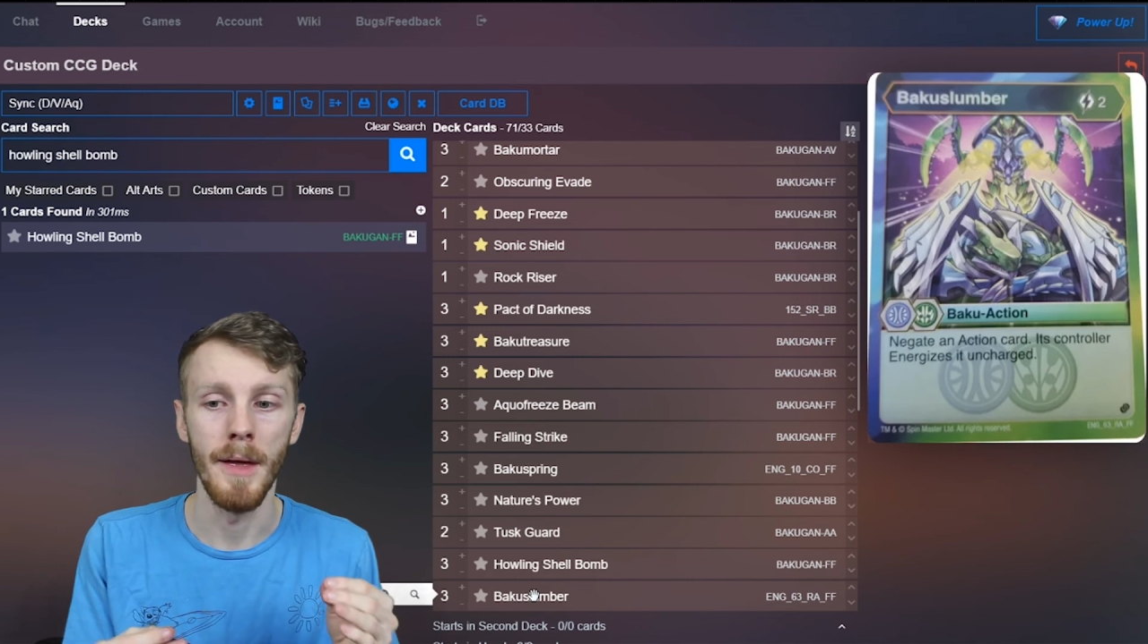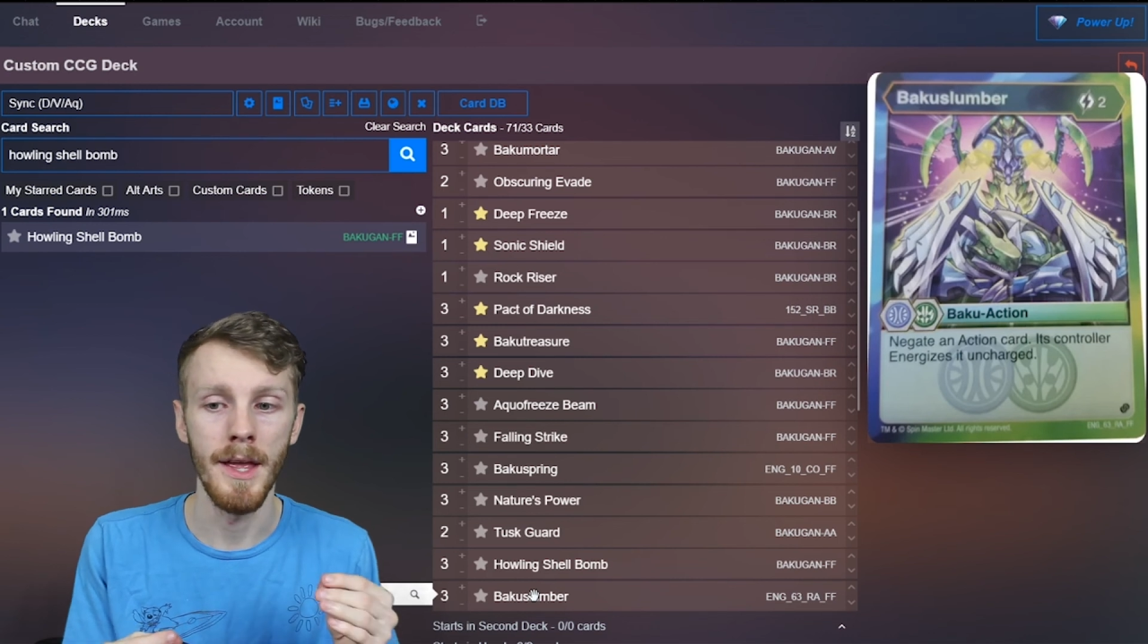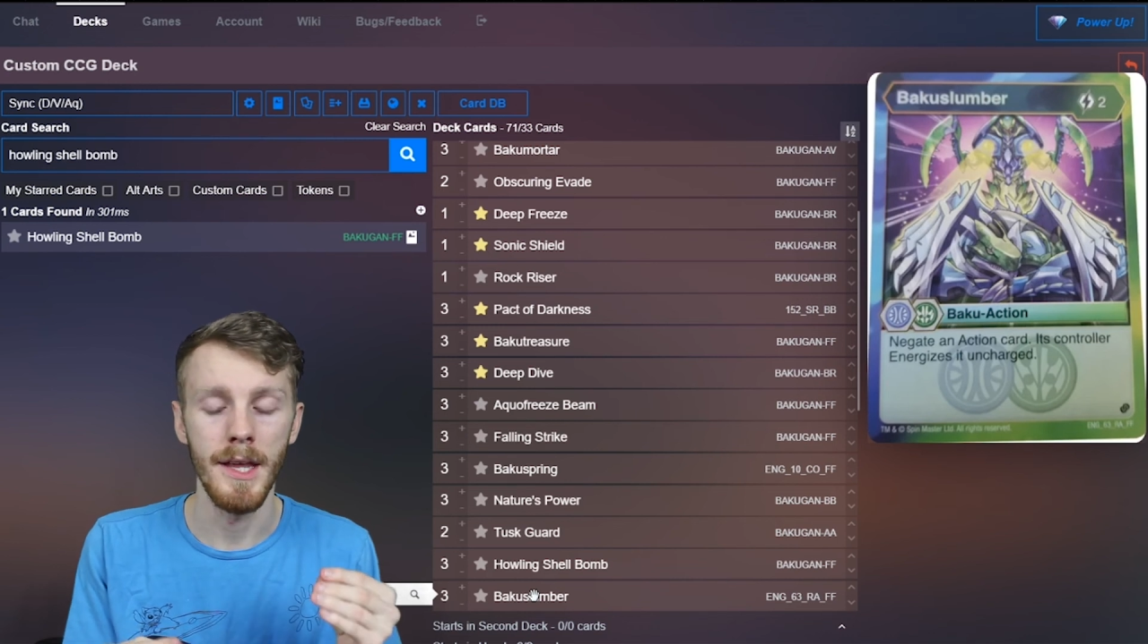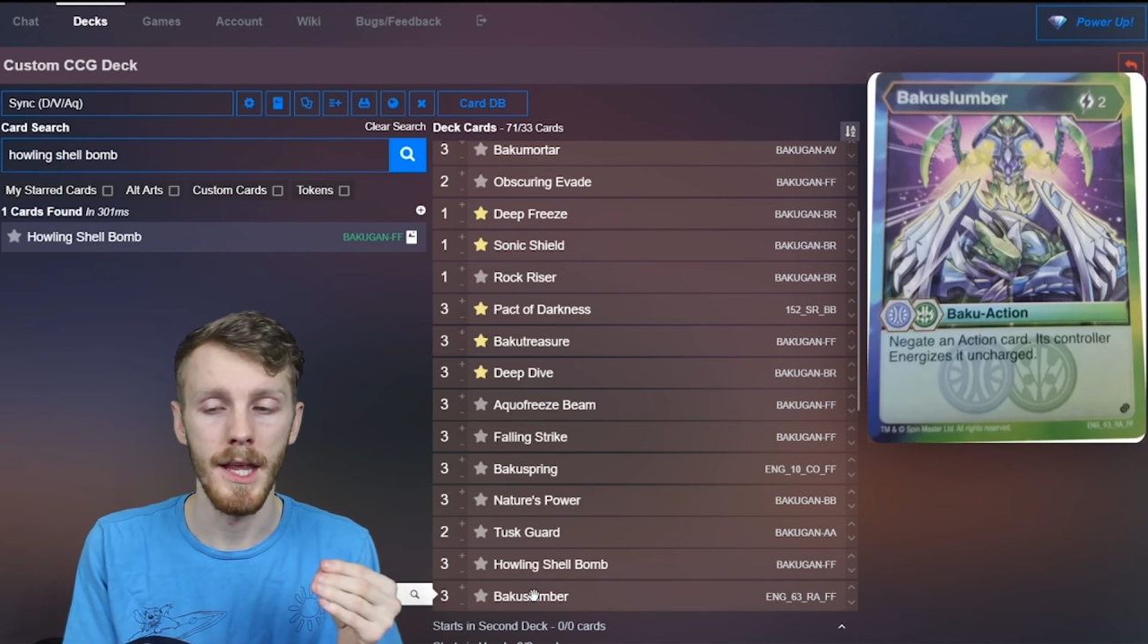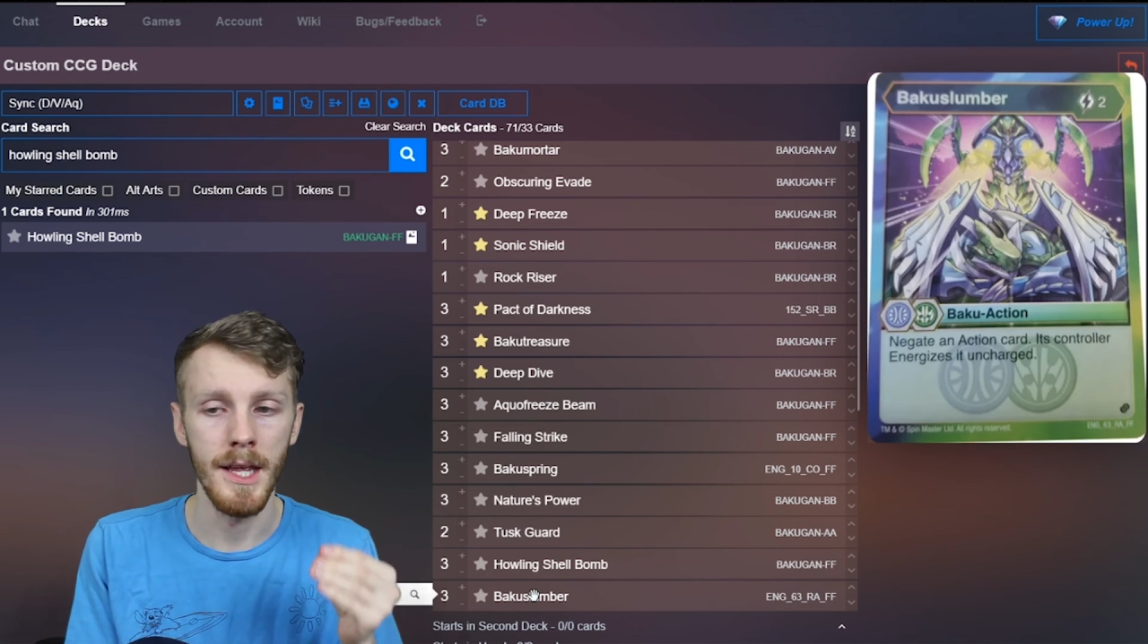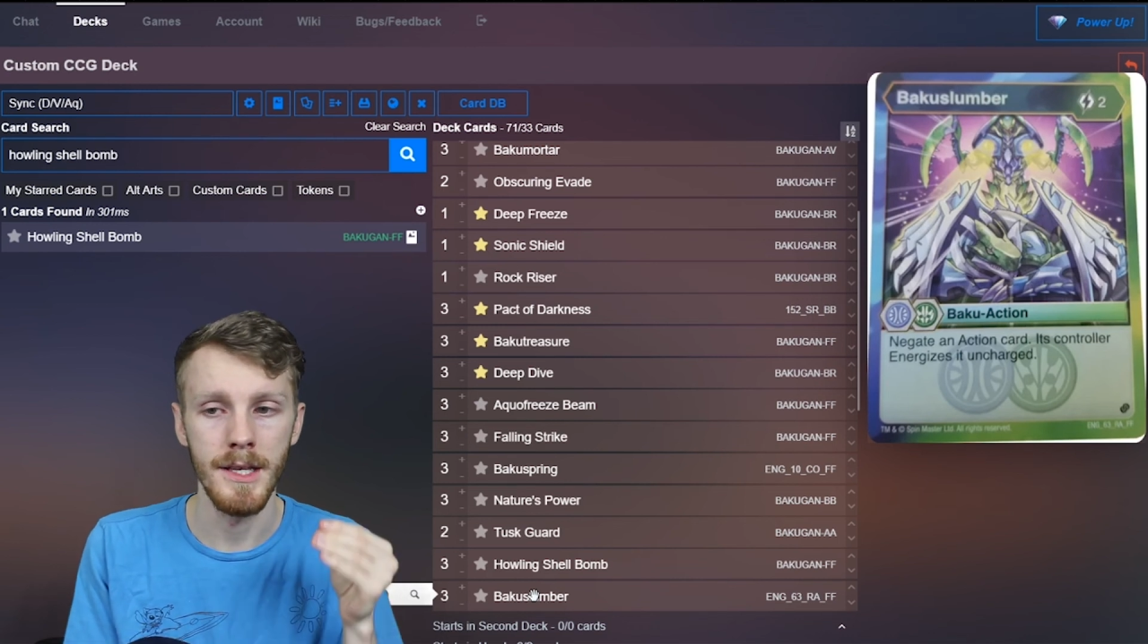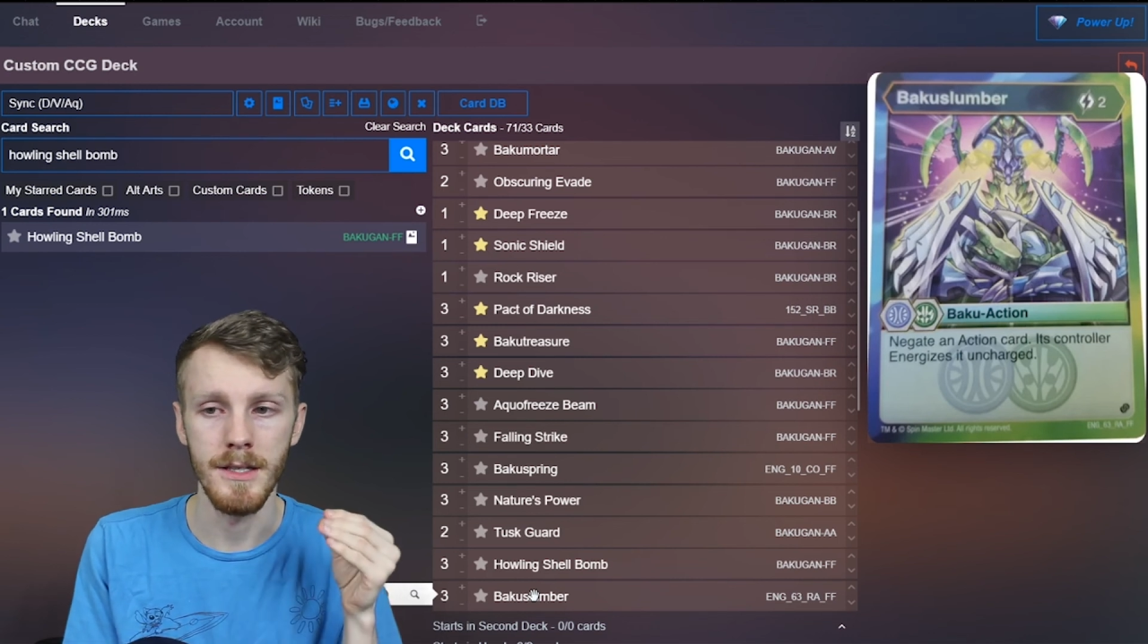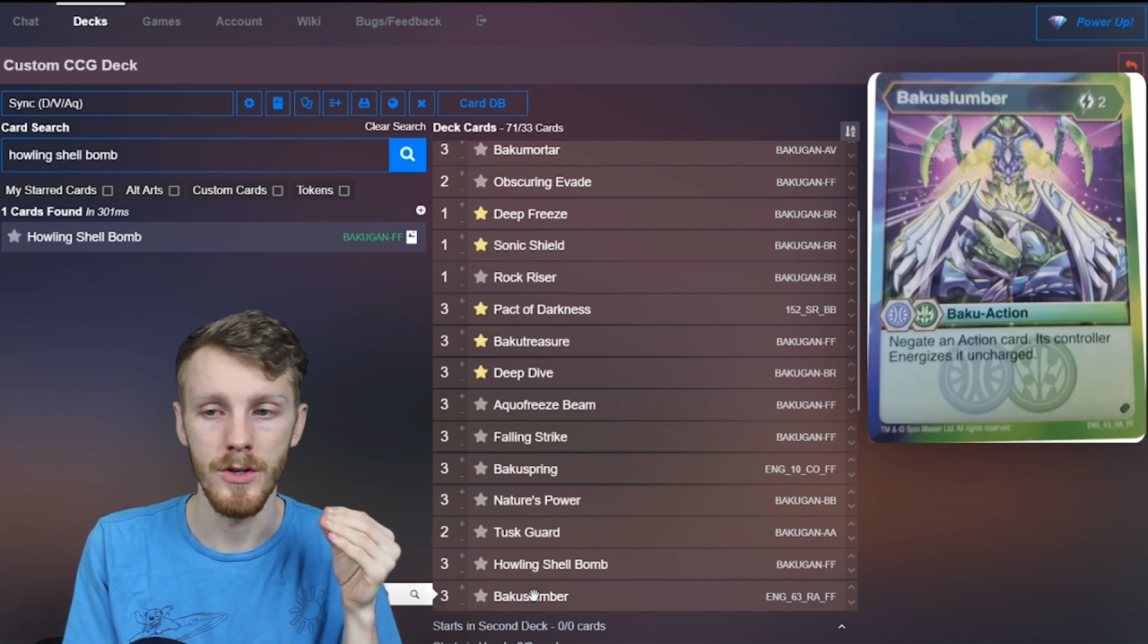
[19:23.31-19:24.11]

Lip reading: It is